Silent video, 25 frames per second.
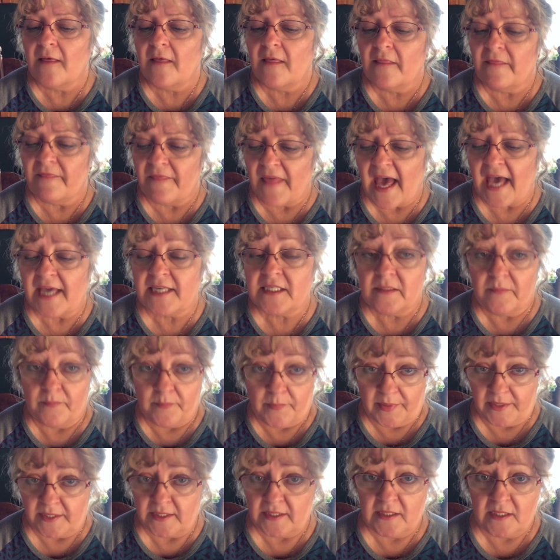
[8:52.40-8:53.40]
"That
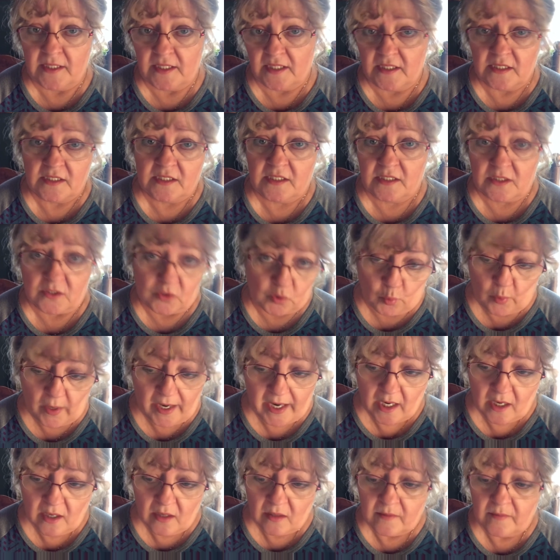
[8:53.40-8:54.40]
button is
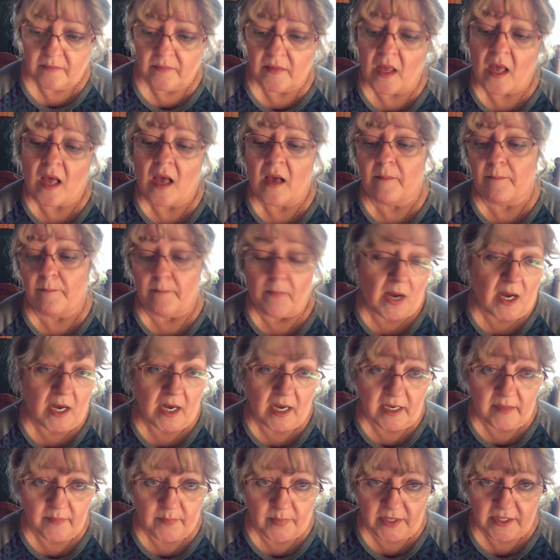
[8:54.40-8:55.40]
square.
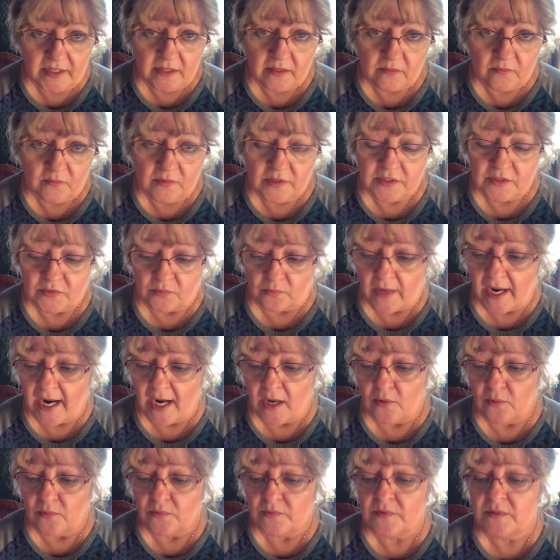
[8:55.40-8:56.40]
My button was
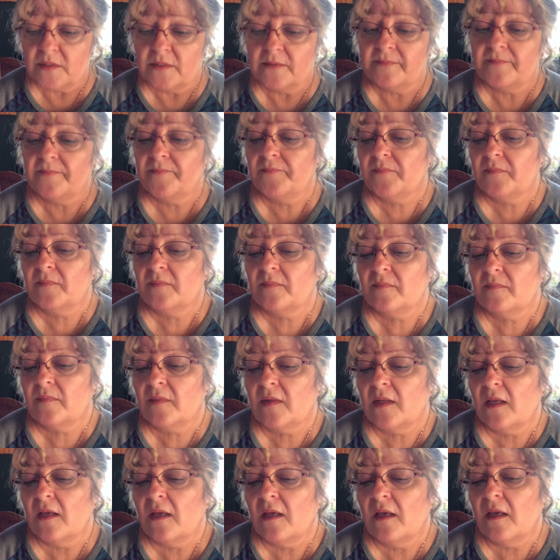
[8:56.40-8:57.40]
round."
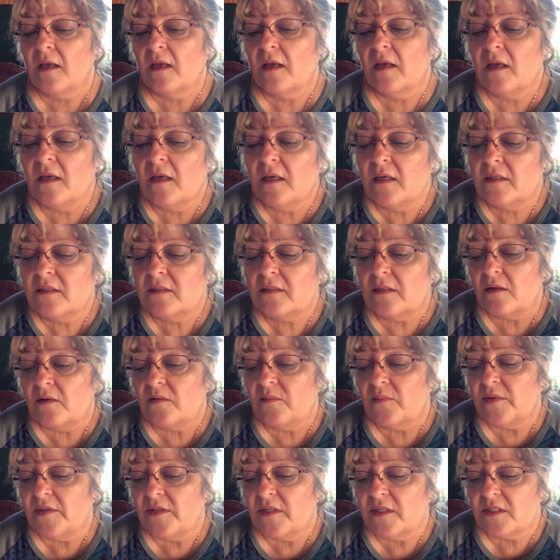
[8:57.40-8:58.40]
Toad
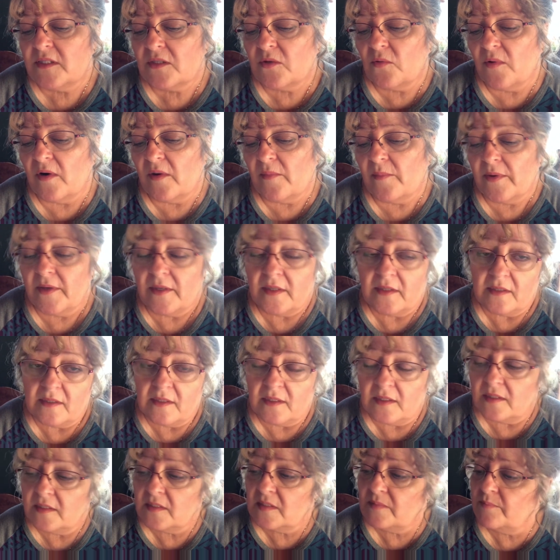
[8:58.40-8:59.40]
put the square button
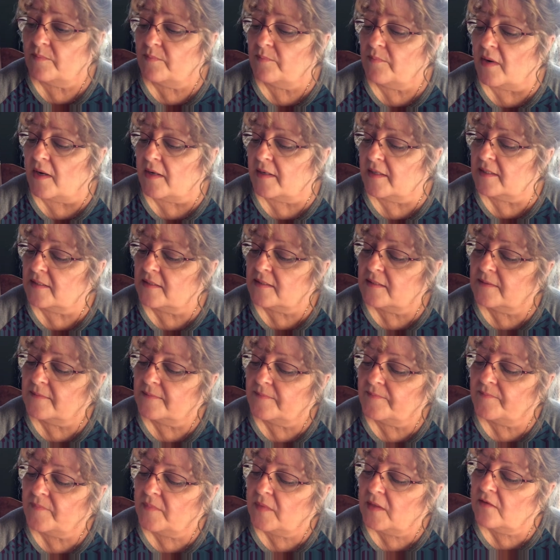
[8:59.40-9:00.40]
in his pocket.
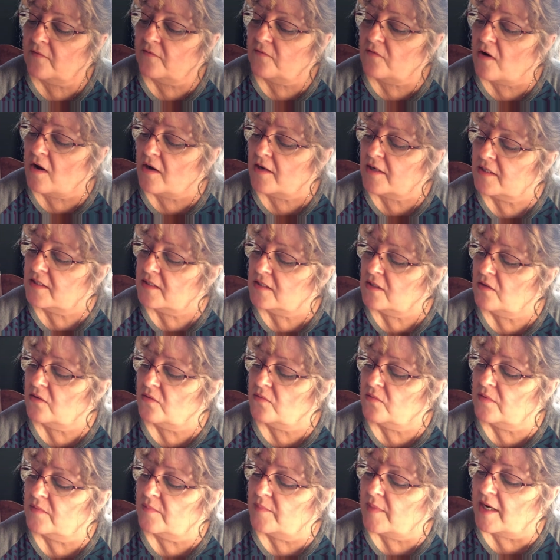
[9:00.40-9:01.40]
Frog and Toad
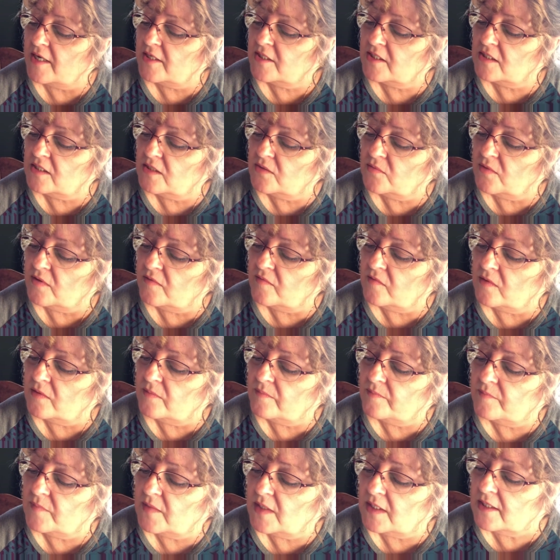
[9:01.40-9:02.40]
went back to the river.
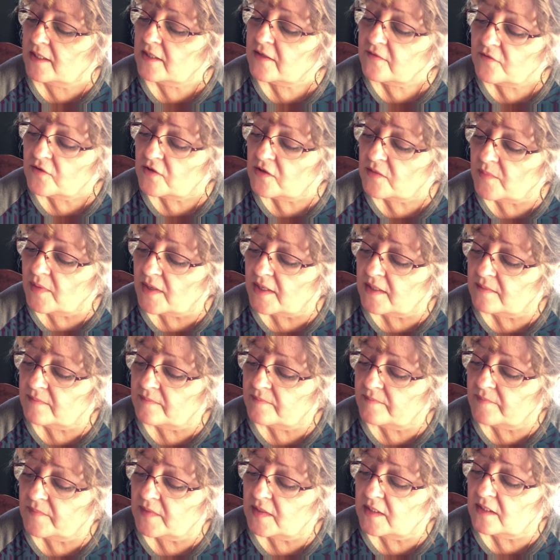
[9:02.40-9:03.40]
They looked for the
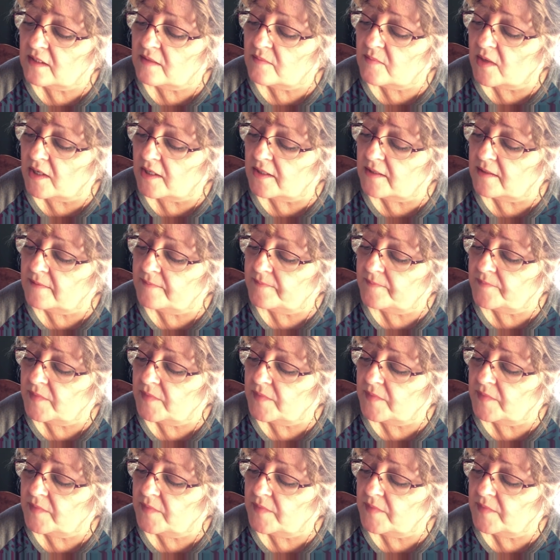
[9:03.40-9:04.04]
button in the mud.